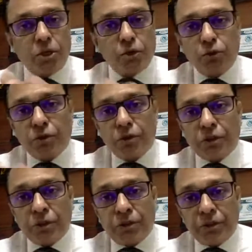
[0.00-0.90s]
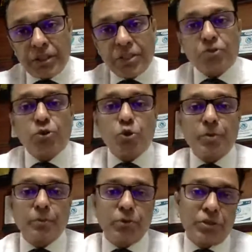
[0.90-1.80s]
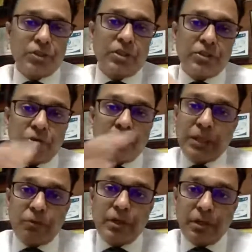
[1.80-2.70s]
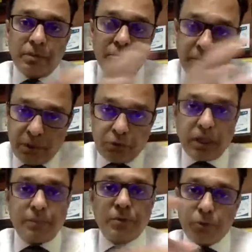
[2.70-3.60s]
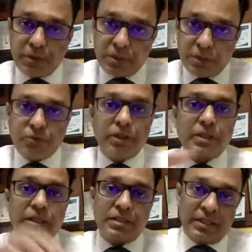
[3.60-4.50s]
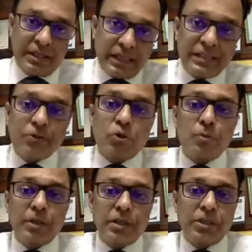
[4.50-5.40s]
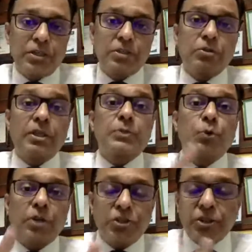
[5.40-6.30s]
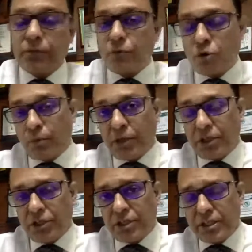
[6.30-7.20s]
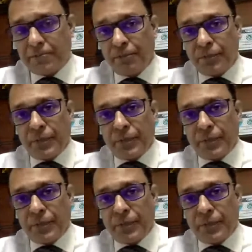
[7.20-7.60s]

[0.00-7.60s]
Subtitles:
So this hysteroscopic procedure is relatively, compared to laparoscopic surgery, it has less complications or less potential for complications.